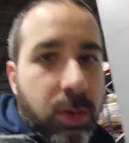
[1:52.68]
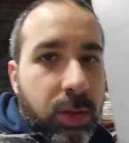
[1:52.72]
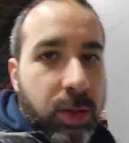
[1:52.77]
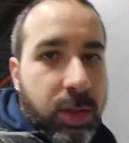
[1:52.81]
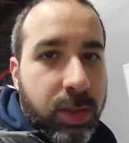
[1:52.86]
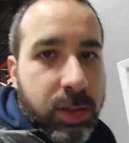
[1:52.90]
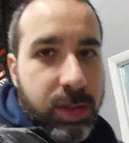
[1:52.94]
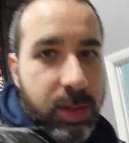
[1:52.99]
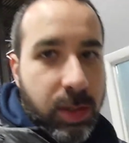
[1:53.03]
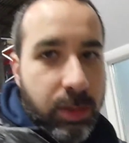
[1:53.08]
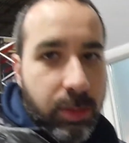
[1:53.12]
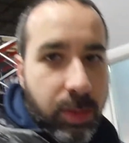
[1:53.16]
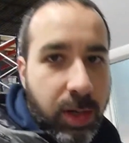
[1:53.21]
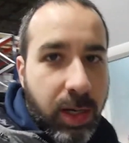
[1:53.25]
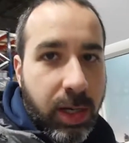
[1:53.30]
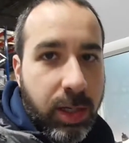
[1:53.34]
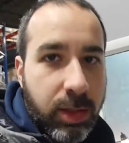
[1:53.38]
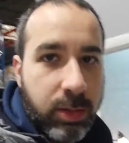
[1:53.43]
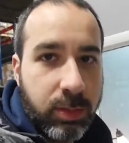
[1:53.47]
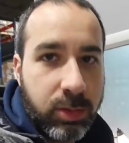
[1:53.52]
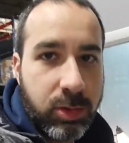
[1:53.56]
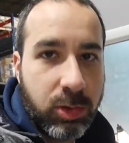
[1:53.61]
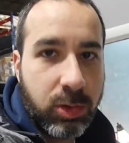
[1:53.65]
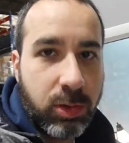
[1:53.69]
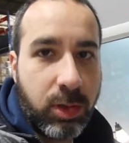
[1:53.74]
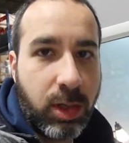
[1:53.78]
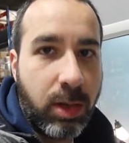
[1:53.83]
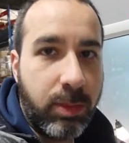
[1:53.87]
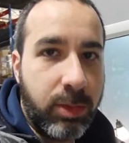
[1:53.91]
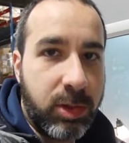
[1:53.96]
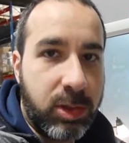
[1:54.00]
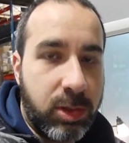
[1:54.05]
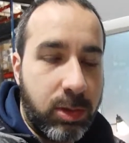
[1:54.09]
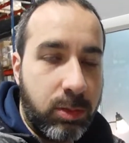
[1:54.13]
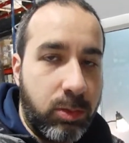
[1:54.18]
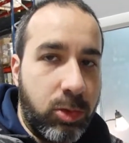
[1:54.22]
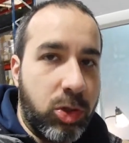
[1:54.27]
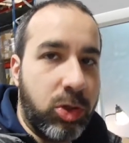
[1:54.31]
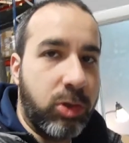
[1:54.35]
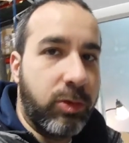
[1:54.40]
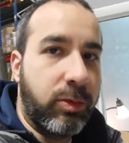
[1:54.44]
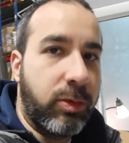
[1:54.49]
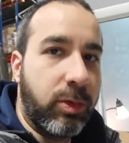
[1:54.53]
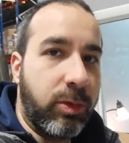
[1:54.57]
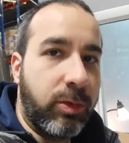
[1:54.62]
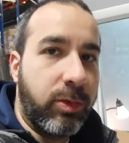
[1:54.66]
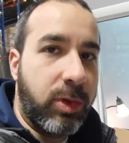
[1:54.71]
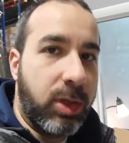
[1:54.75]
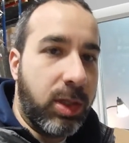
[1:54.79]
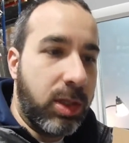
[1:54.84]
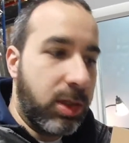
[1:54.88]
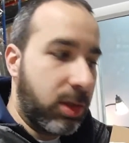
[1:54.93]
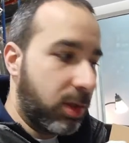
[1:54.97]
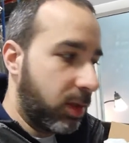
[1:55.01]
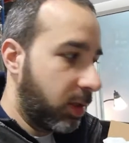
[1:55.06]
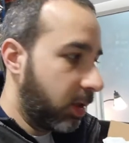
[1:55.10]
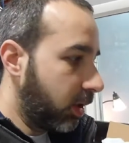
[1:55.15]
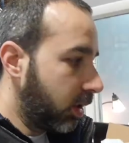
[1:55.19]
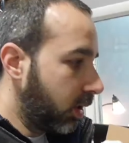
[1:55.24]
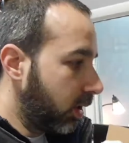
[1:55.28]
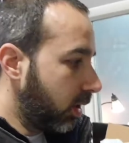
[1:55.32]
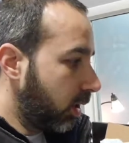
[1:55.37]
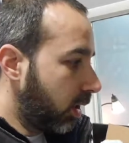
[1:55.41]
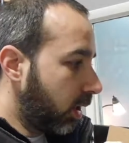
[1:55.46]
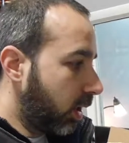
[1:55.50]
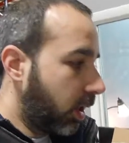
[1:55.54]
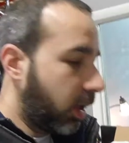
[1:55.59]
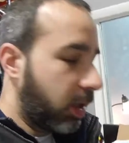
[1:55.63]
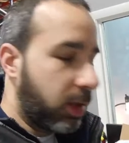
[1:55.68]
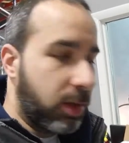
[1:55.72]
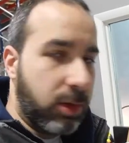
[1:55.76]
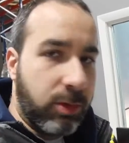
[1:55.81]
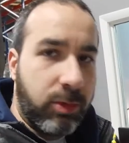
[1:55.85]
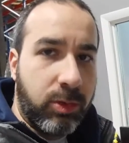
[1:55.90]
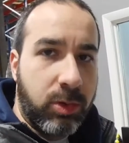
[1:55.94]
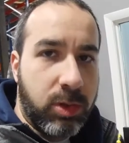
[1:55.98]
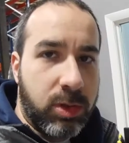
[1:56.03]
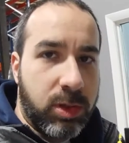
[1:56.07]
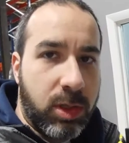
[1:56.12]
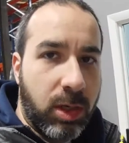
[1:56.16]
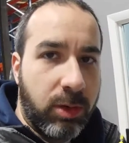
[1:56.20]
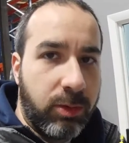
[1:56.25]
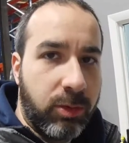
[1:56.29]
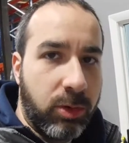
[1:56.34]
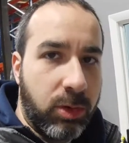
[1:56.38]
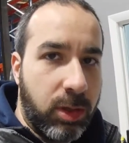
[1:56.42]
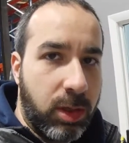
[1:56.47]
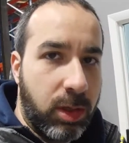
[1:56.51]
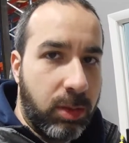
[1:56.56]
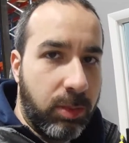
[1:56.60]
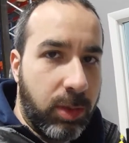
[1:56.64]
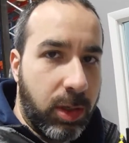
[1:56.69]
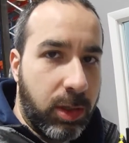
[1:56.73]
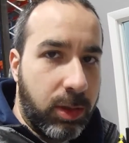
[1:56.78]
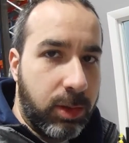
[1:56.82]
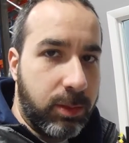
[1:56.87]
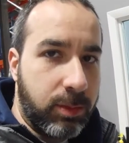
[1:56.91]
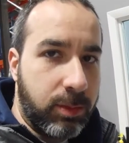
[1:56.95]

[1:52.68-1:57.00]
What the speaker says: list some items on Amazon Merchant Fulfilled and a few stuff on eBay.